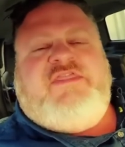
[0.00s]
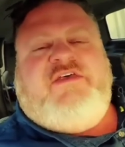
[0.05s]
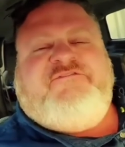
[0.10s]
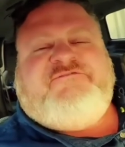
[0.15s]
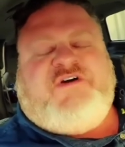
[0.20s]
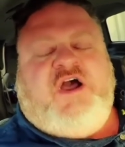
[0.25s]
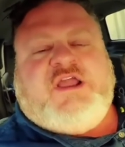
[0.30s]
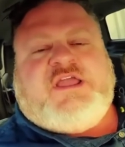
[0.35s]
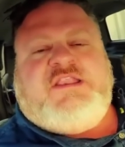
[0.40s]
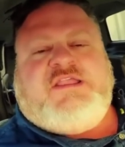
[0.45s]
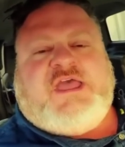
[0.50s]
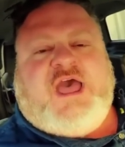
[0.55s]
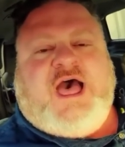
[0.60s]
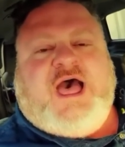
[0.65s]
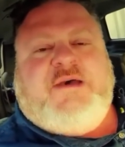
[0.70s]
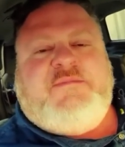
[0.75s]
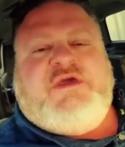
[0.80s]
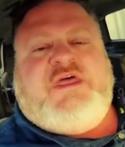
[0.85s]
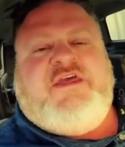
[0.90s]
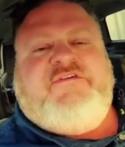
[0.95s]
in the fucking
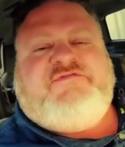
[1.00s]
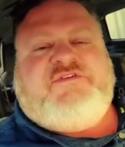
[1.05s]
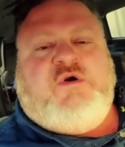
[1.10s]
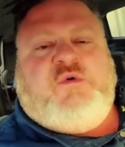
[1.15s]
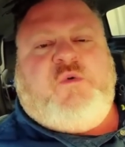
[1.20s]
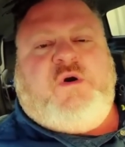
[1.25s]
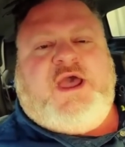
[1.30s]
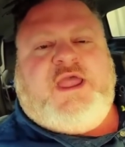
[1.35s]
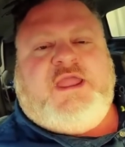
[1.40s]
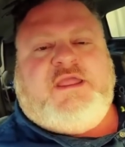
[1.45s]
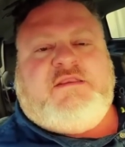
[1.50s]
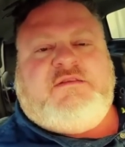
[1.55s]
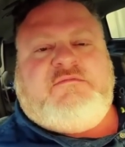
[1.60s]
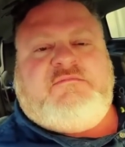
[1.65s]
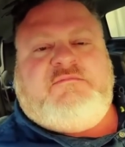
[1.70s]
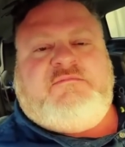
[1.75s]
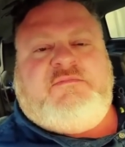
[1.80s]
comment if you're white.